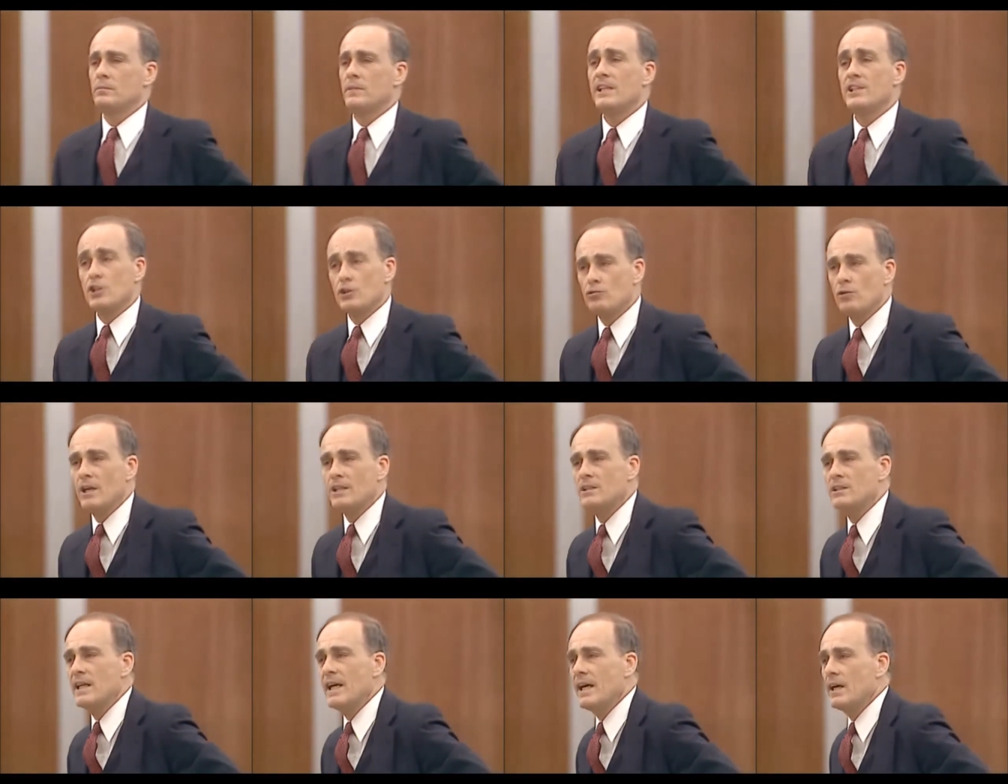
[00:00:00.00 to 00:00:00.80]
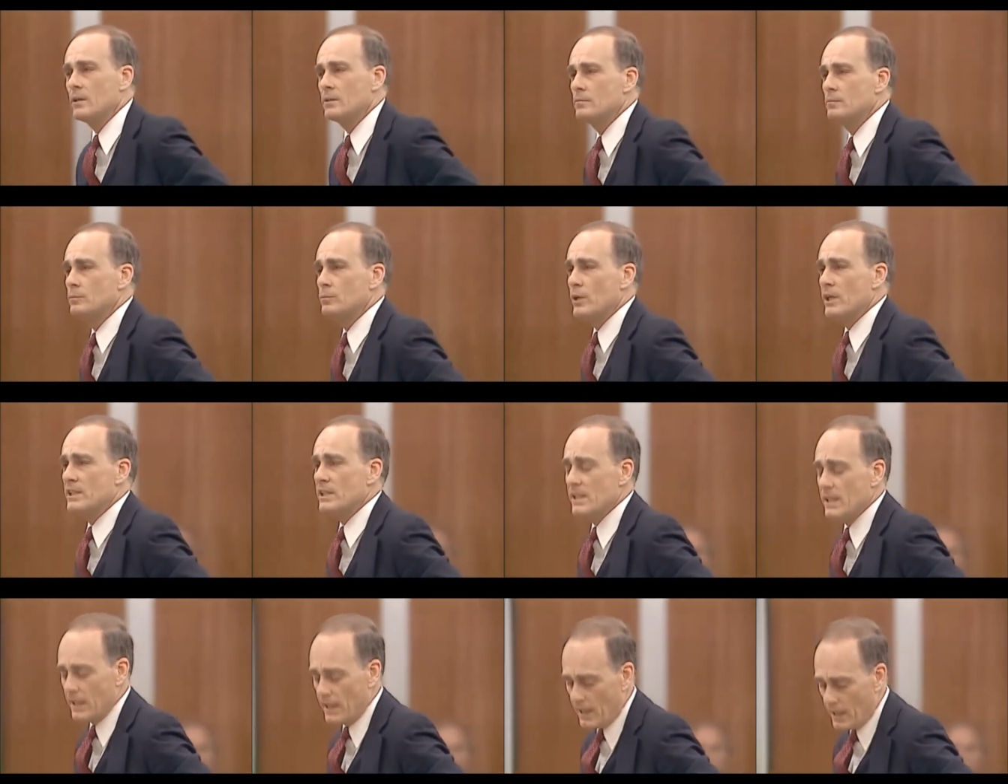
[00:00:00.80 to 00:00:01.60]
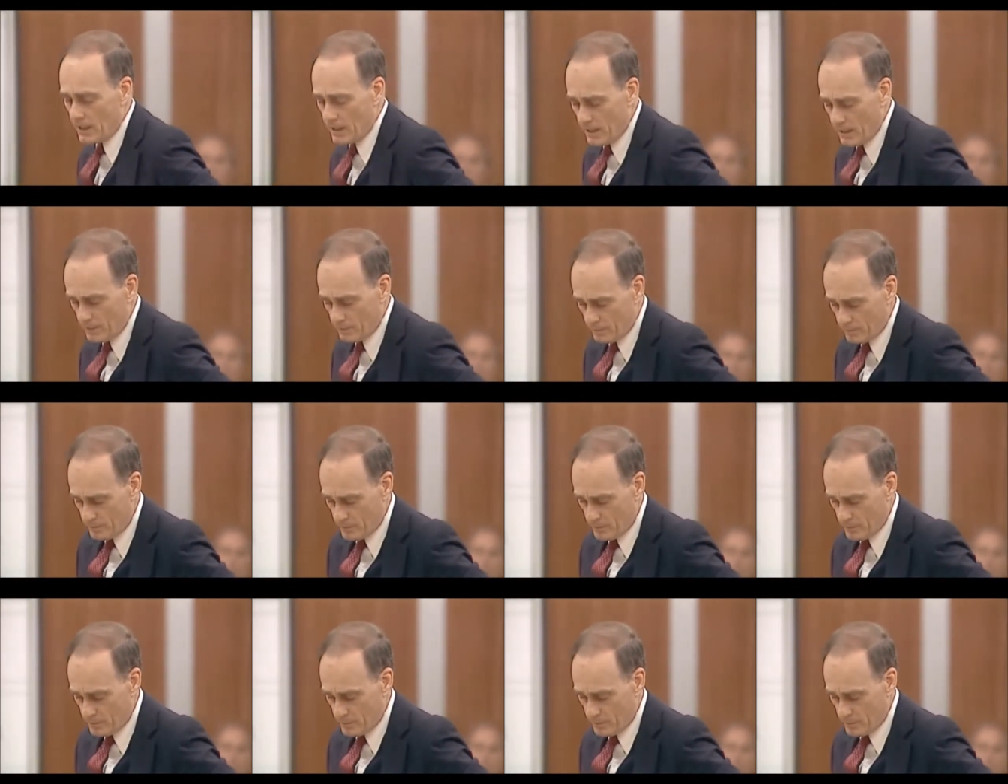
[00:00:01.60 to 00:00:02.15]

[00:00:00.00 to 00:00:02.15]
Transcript: that struck down President Kennedy.